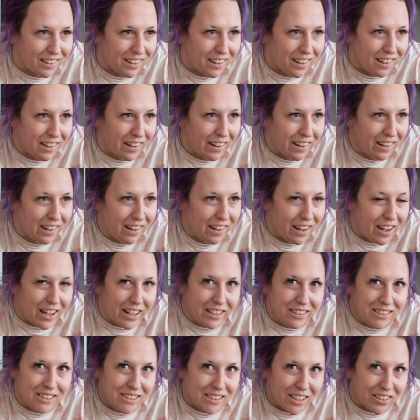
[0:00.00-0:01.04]
a
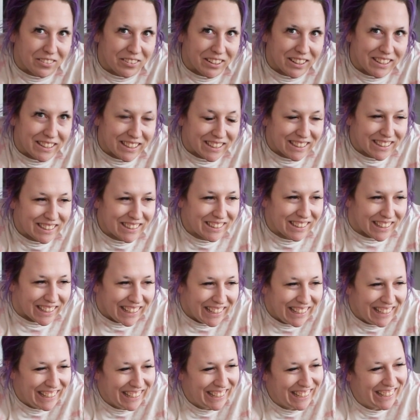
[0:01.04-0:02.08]
lot of stuff I didn't need.